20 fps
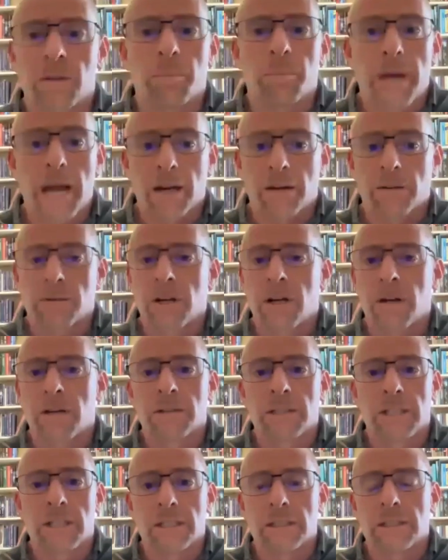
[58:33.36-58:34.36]
the
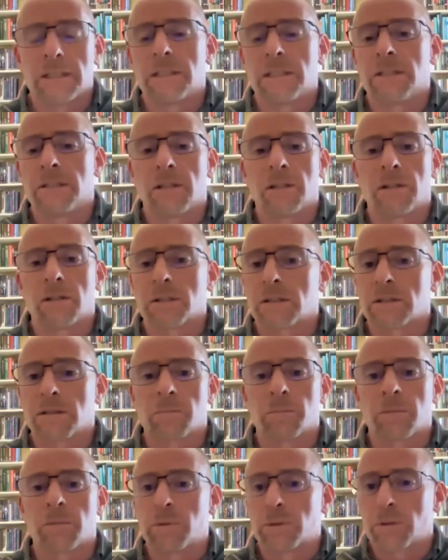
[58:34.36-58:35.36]
background, you know,
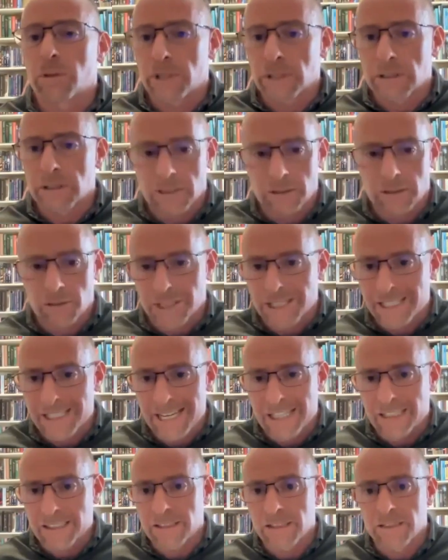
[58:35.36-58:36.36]
biblical theological
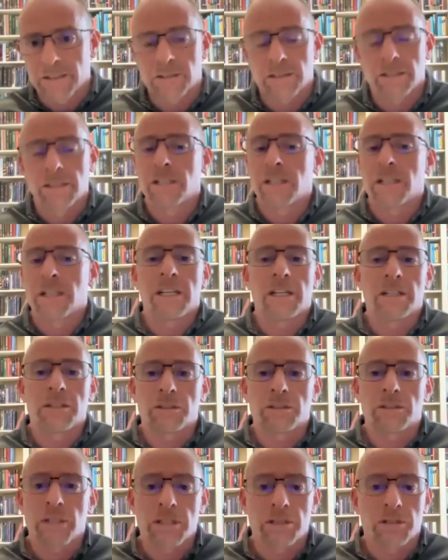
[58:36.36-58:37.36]
connections,
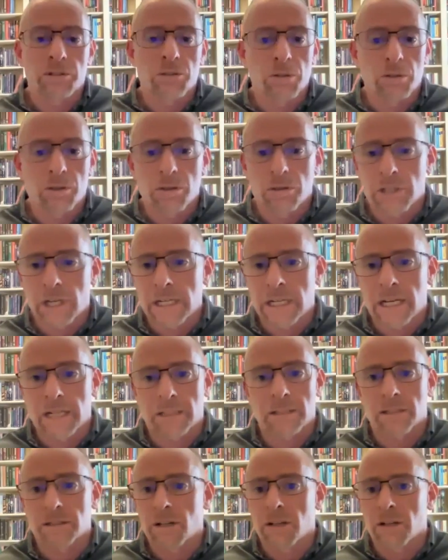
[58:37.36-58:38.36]
hist- historical
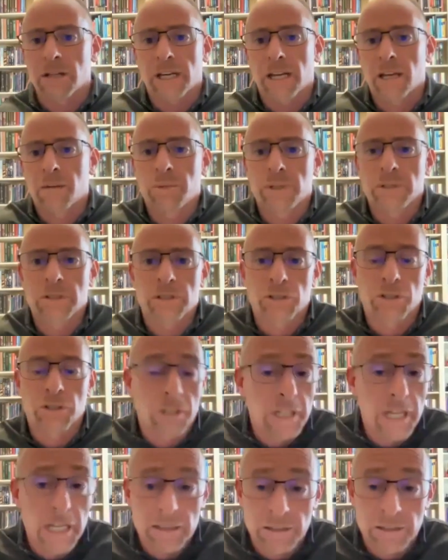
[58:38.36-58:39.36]
connections, all that kind of business,
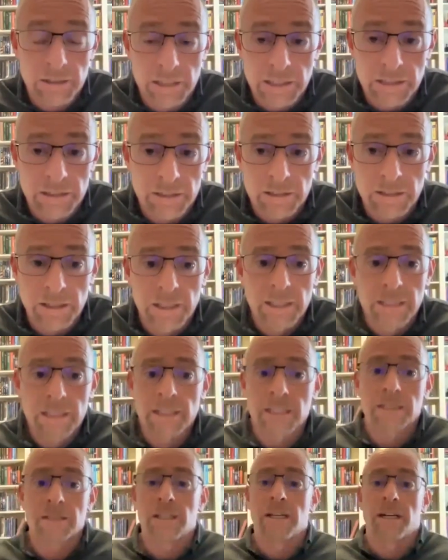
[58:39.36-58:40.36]
good exegesis
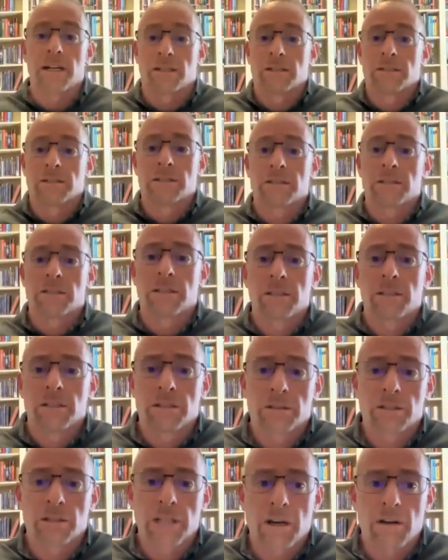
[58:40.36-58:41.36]
is there.
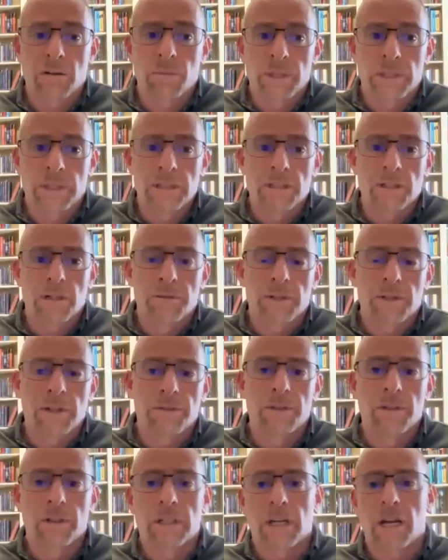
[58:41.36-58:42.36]
So that would be, you know, if,
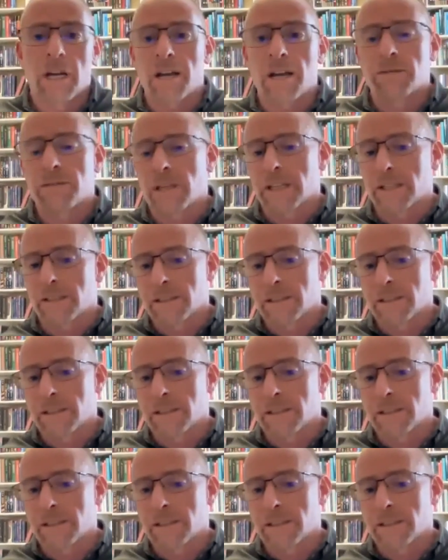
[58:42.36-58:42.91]
if you can right. kind of